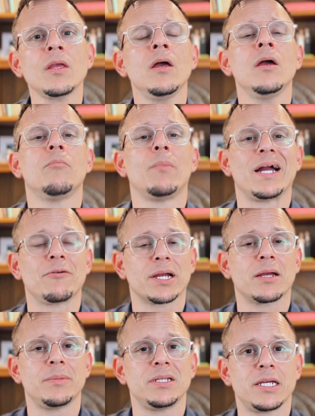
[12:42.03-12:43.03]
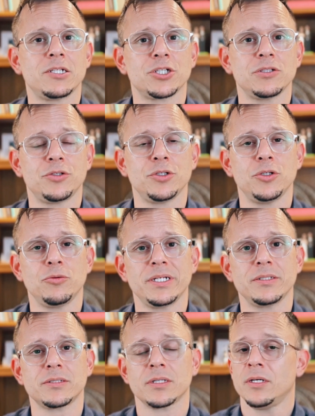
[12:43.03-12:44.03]
My recommendation to you
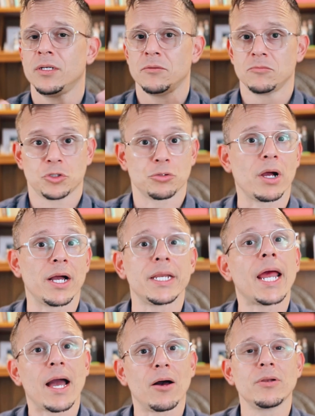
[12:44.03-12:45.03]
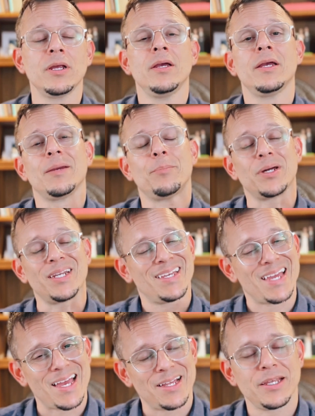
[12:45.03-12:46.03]
is try it out. But
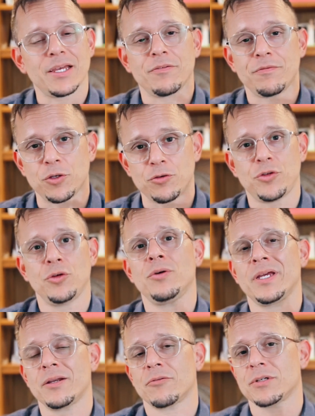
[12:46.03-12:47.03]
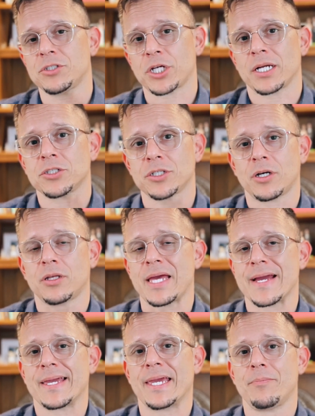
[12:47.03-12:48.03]
again, if you do get a rejection on
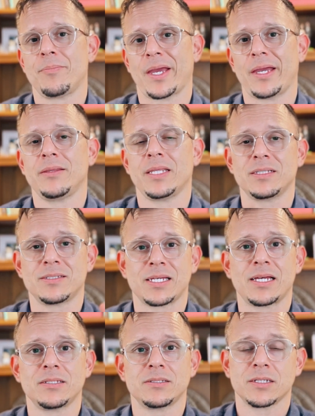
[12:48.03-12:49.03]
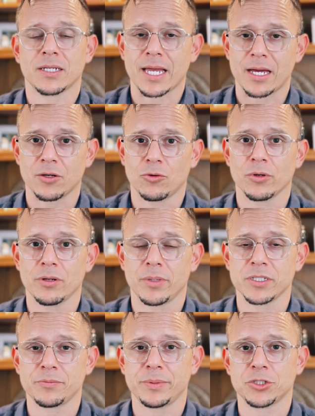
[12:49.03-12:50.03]
that campaign that says category
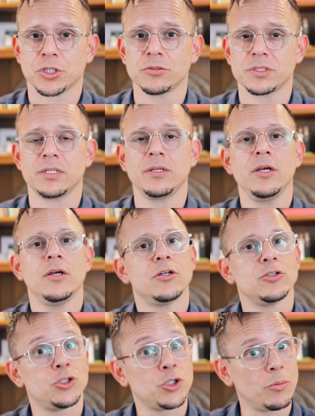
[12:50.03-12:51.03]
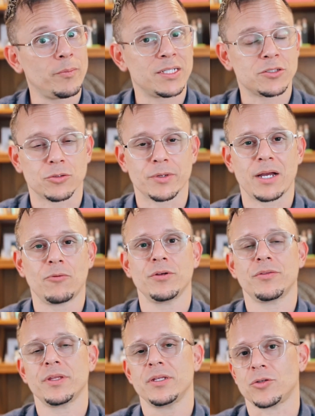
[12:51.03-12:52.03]
must be chosen, don't mess around
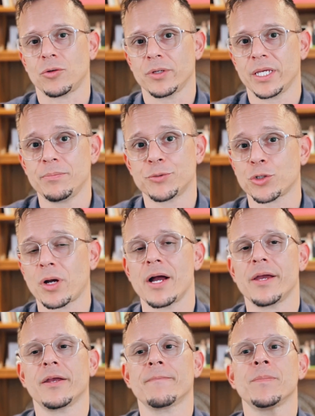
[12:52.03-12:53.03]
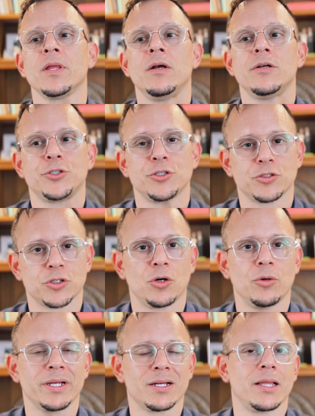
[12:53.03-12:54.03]
with it. Don't keep trying. Just
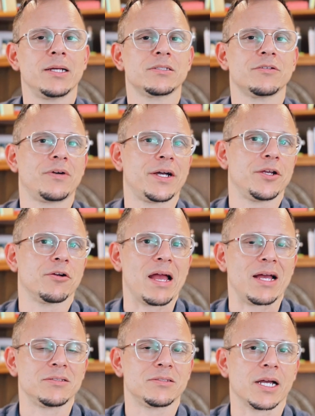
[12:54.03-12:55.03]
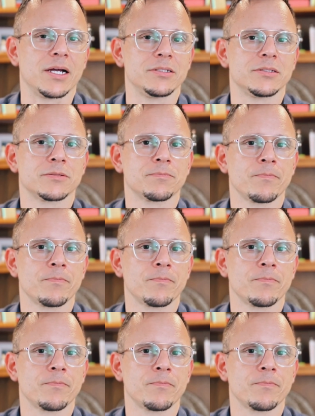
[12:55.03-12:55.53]
go and classify your ads, guys.